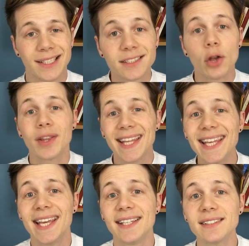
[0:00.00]
So the
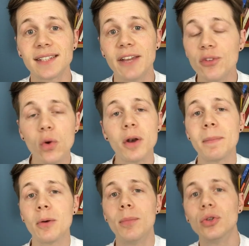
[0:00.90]
key is, if you want to
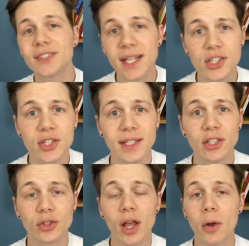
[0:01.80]
build more tension in
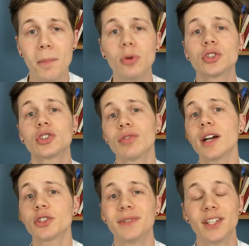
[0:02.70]
your dough and more
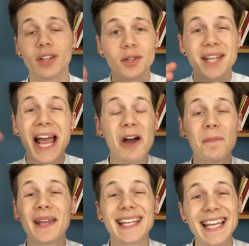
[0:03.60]
structure in your dough to
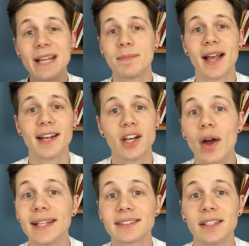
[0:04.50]
help it keep that
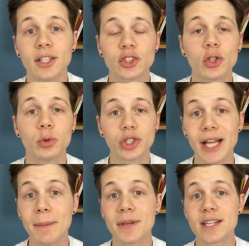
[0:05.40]
nice tall
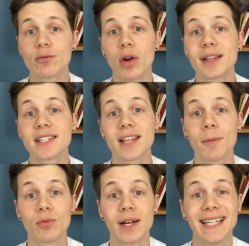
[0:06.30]
shape as it rises
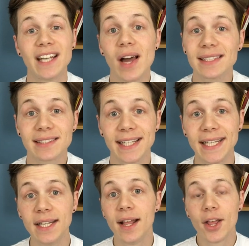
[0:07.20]
up really
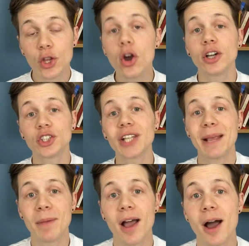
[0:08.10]
nicely, you got to
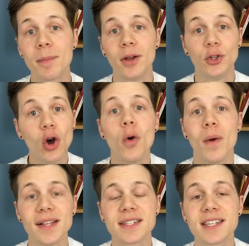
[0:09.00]
shape it up, not
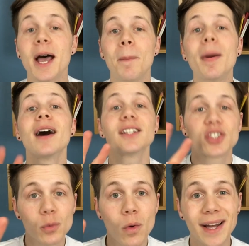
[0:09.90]
once,
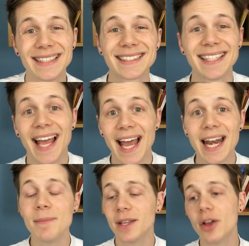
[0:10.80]
but twice. And
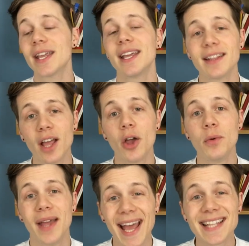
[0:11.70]
let me go and get your
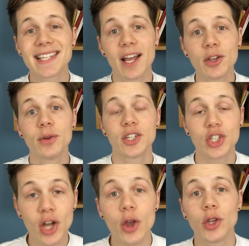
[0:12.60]
dough and tell you and
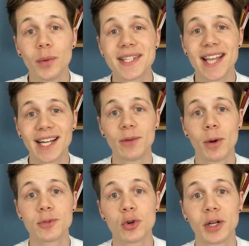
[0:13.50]
show you exactly what
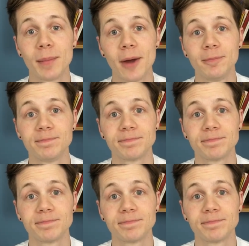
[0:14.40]
I'm talking about.